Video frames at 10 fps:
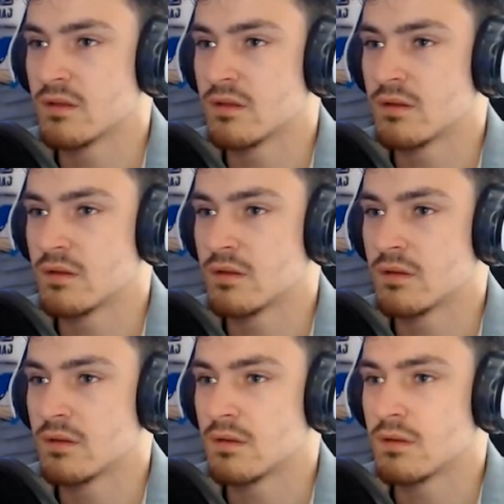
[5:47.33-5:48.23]

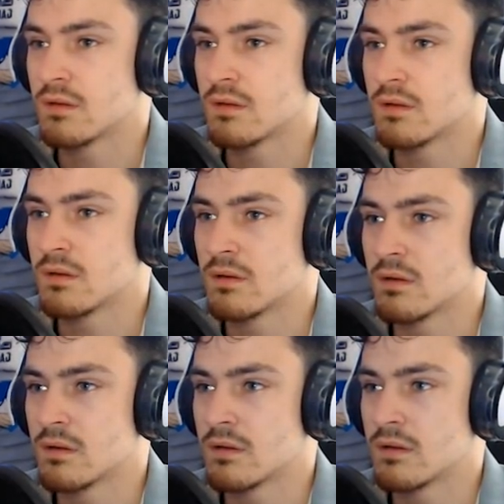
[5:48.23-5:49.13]

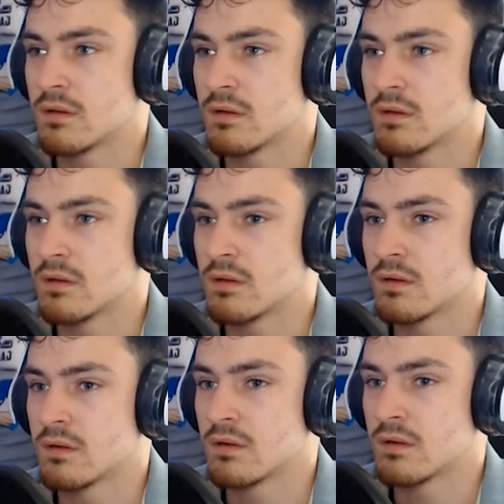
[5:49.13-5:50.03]

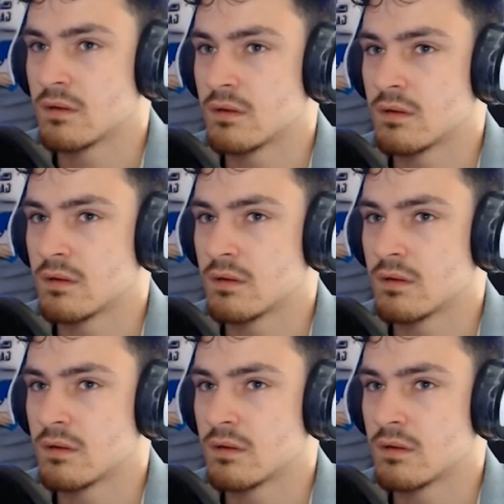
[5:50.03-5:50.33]
(silence)